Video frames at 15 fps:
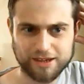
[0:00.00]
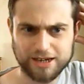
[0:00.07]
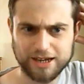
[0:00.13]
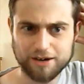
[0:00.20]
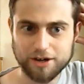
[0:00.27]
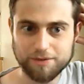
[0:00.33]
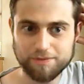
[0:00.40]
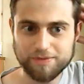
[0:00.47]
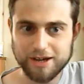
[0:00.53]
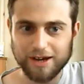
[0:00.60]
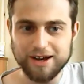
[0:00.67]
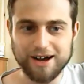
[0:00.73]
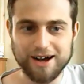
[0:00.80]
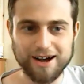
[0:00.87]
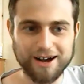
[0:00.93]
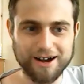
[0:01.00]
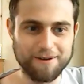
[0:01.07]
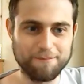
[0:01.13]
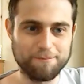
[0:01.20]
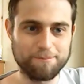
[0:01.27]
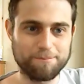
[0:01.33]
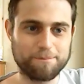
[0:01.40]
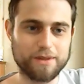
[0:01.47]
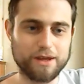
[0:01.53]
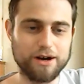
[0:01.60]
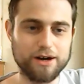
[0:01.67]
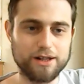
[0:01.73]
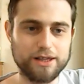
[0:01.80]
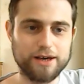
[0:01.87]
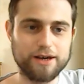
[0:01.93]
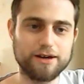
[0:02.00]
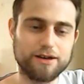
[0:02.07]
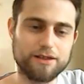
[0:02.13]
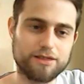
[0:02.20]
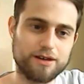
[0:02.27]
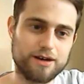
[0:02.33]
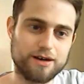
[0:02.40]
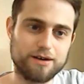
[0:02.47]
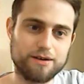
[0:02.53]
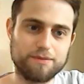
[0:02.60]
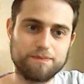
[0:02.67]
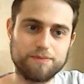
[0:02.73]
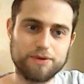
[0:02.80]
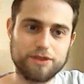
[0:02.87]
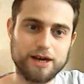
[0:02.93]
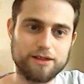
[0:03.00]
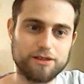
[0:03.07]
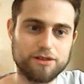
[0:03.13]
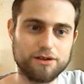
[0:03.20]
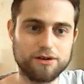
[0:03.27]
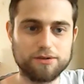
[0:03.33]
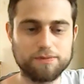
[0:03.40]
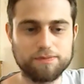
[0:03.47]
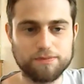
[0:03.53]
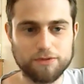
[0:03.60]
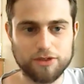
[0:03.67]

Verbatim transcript: now, now um, earlier as a potential